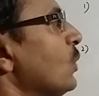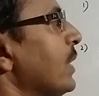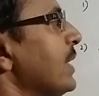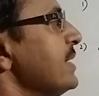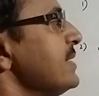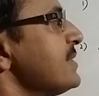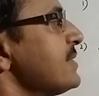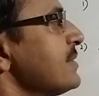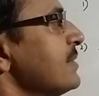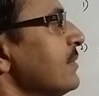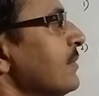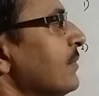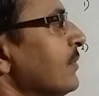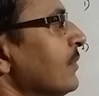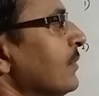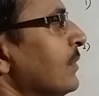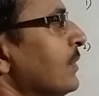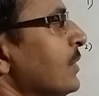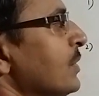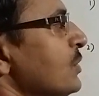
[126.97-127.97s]
twice.
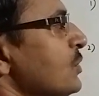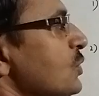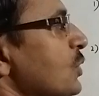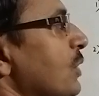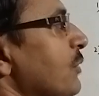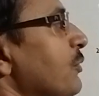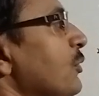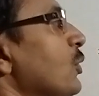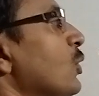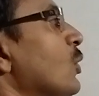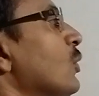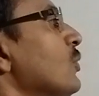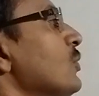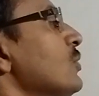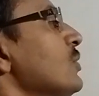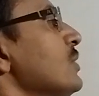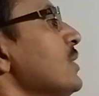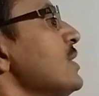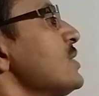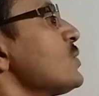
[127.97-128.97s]
So if you
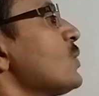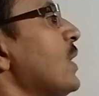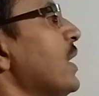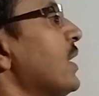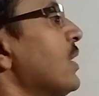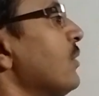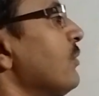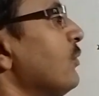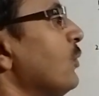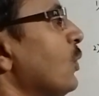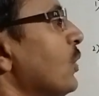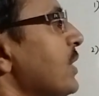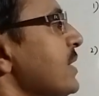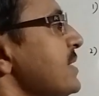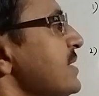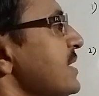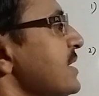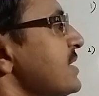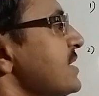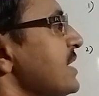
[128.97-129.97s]
know the square of 4
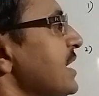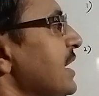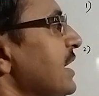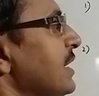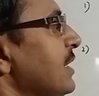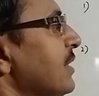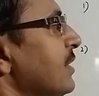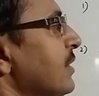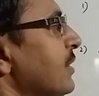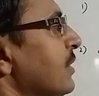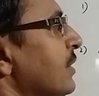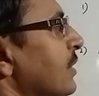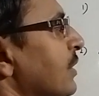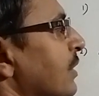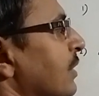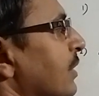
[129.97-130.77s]
is 16,